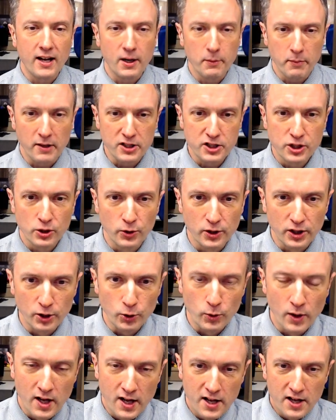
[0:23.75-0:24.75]
by showing
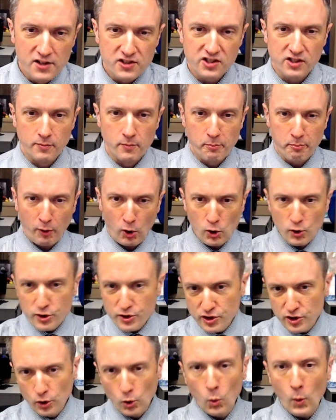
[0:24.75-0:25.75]
you some
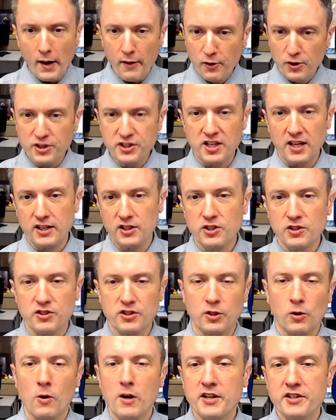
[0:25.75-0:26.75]
personal weather stations
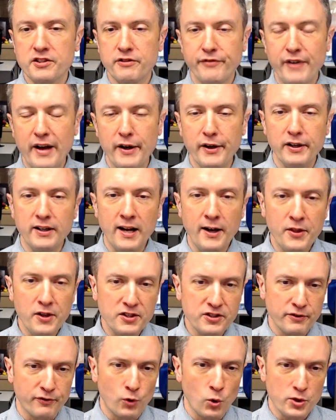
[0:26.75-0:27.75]
across the valley. Now, these,
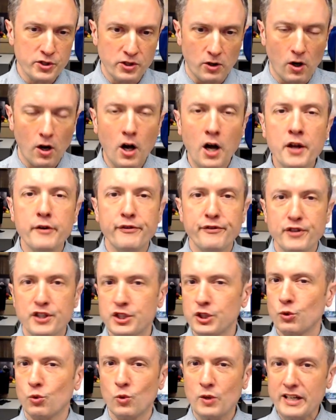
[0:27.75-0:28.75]
of course, are
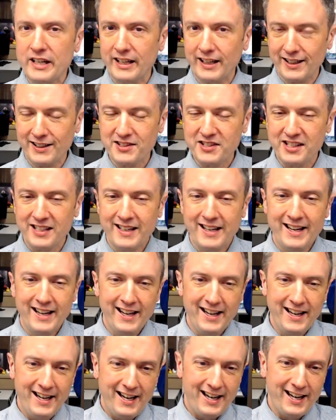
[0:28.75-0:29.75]
unofficial readings,
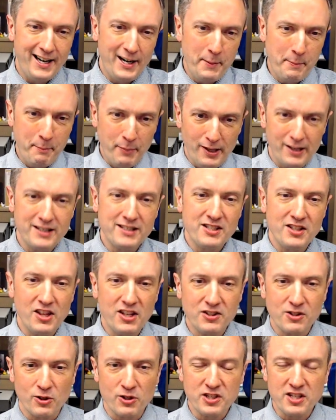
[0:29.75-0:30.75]
but
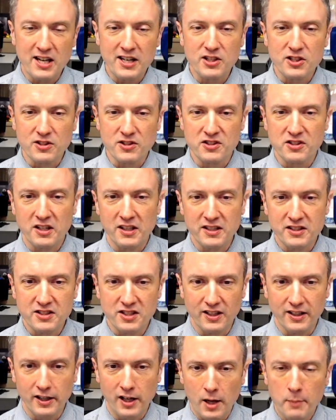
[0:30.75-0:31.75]
these are stations that
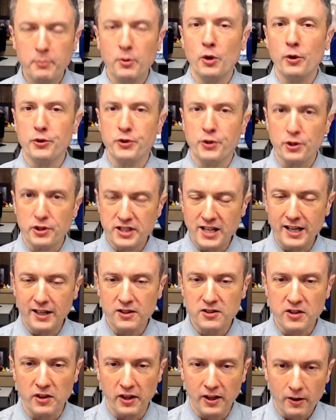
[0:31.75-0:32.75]
upload their data
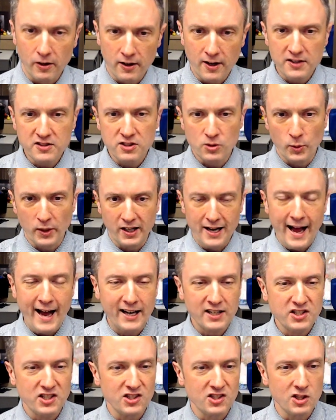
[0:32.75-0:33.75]
to the internet so we can
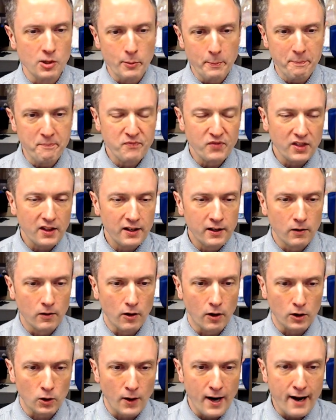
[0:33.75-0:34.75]
access them here in
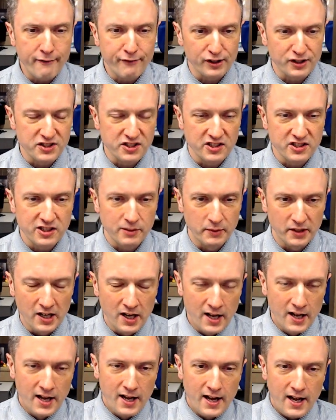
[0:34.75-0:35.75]
our graphics system. And
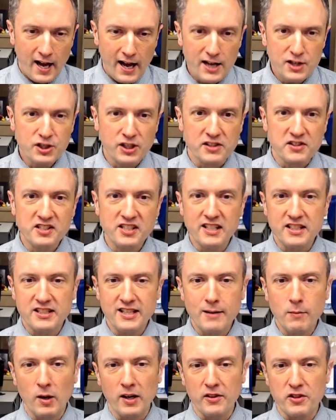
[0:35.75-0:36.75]
as you can see at
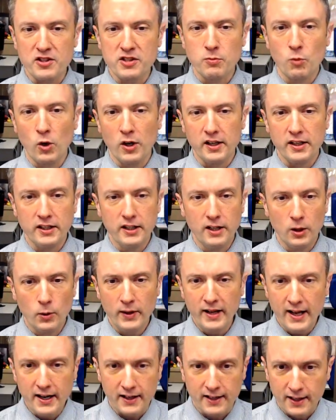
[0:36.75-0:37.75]
daybreak this morning, you know, we
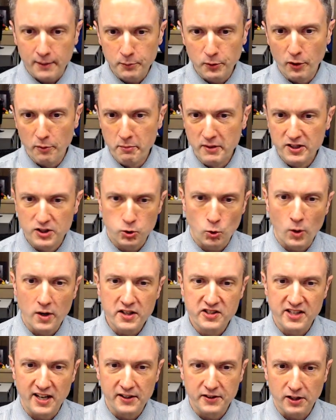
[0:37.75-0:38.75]
had a couple of
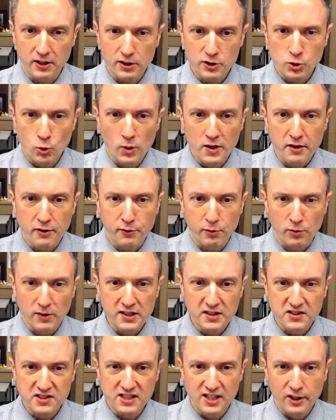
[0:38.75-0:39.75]
mid-20s out there, a 23
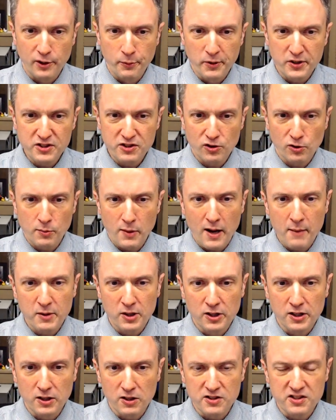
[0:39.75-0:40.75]
in Salem. This
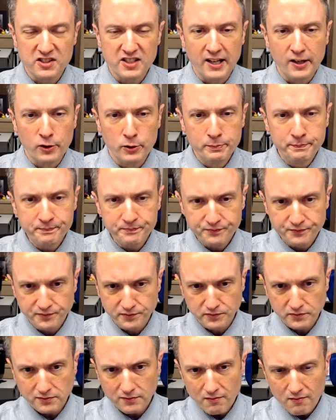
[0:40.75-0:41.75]
thermometer near Salem,
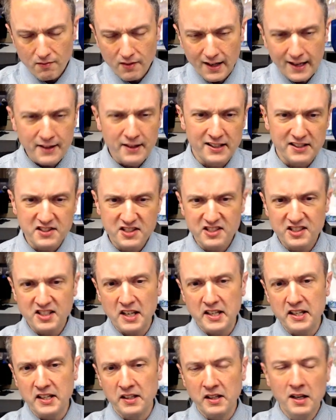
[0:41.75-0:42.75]
I think it's
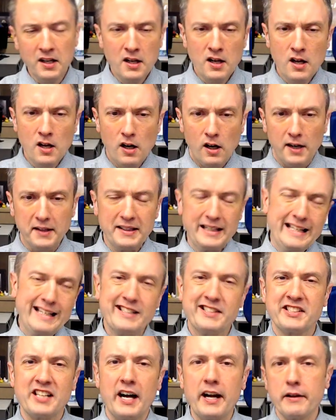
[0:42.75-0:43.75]
sited on the
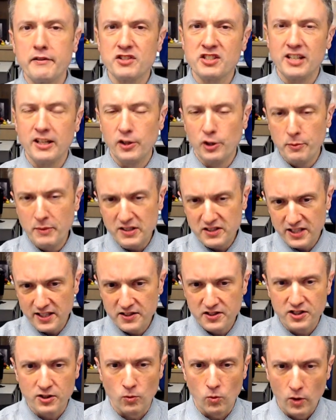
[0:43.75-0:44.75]
east side of Salem. It
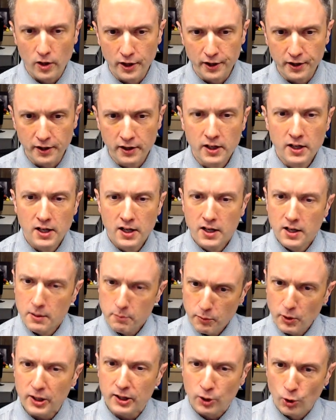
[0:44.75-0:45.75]
tends to run
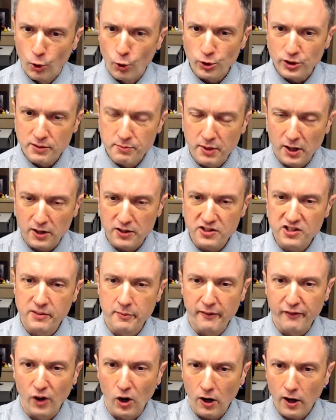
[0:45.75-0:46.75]
pretty cold compared to some
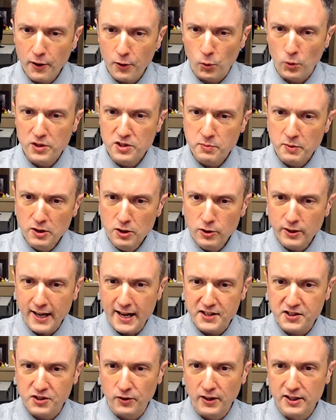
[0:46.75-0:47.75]
of our other ones, but
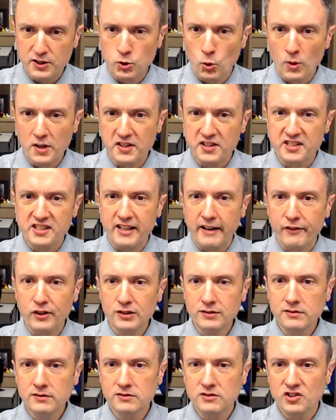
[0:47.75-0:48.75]
Newcastle had
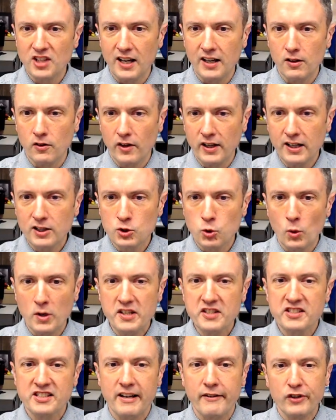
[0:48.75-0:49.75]
27, Sandy Lake
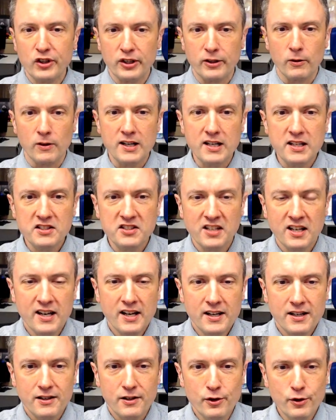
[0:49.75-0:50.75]
27 degrees.
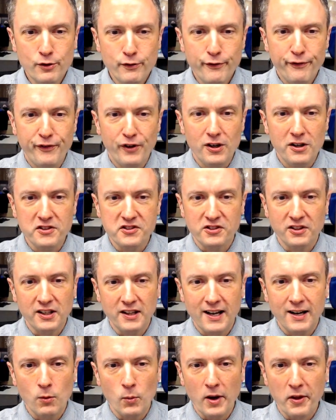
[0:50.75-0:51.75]
Newton Falls, look at
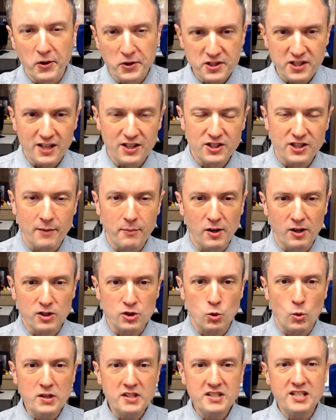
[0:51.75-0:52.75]
that weather station up there,
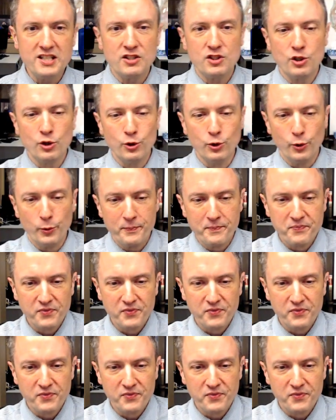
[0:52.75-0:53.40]
22.